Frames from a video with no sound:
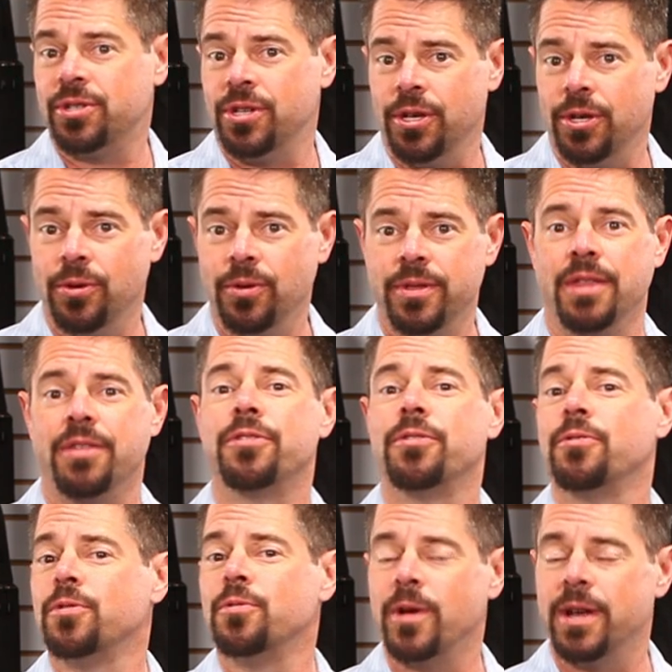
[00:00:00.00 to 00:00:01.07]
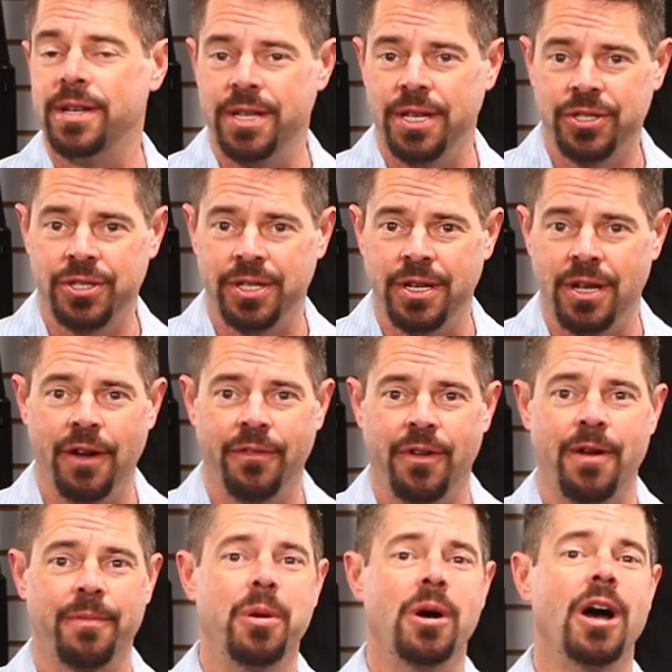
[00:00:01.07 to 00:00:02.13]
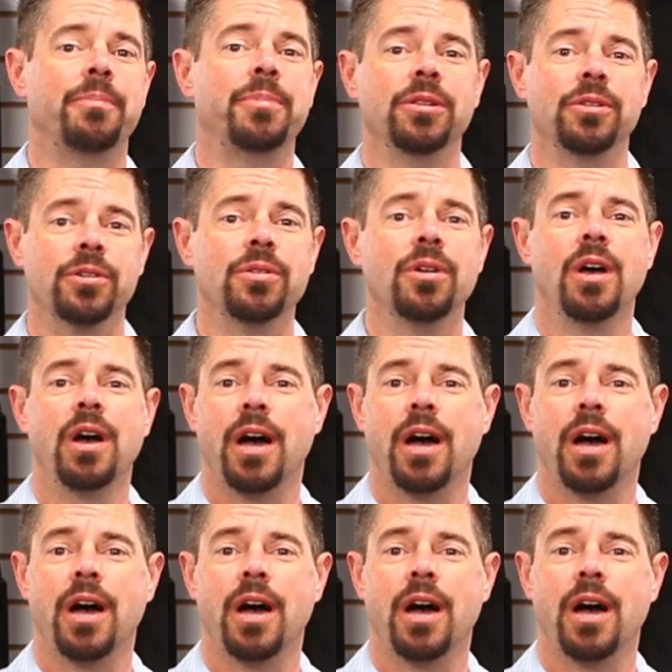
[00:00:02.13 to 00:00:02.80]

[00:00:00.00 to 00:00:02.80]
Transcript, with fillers: to you the third rendition of our popular